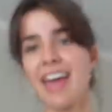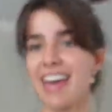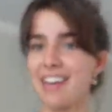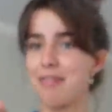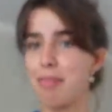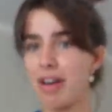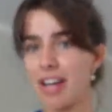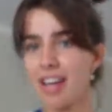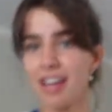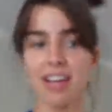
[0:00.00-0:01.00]
Hey
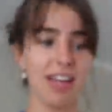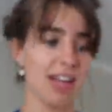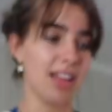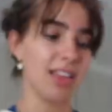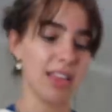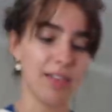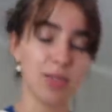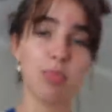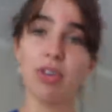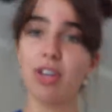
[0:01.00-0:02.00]
everybody.
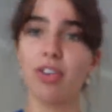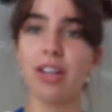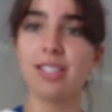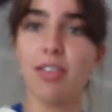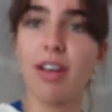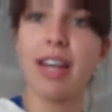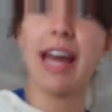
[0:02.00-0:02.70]
Life's pretty crazy right